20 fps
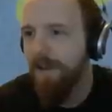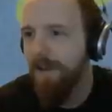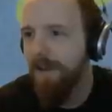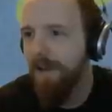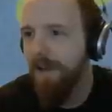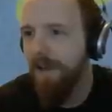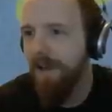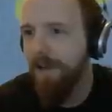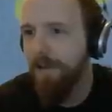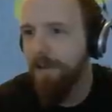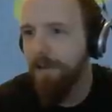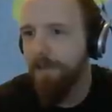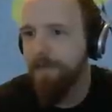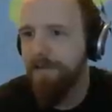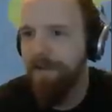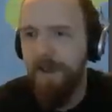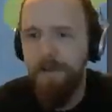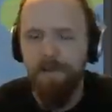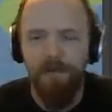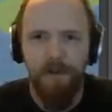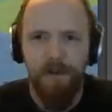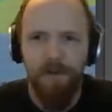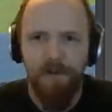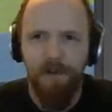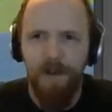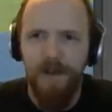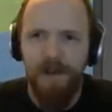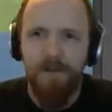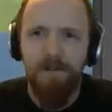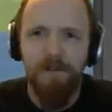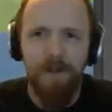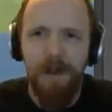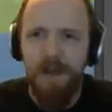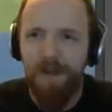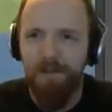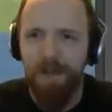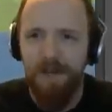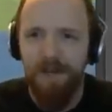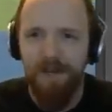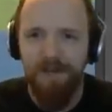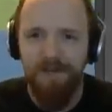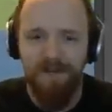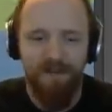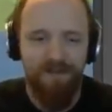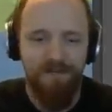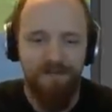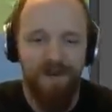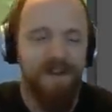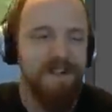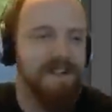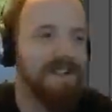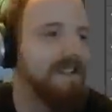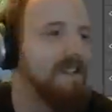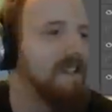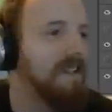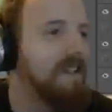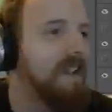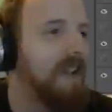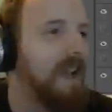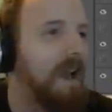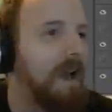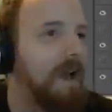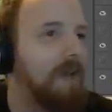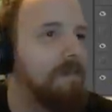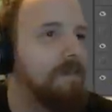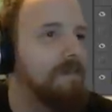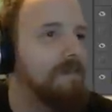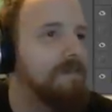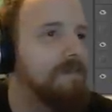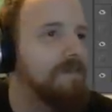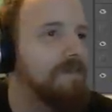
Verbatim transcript: I, fat boy, why why am I not your friend? Um,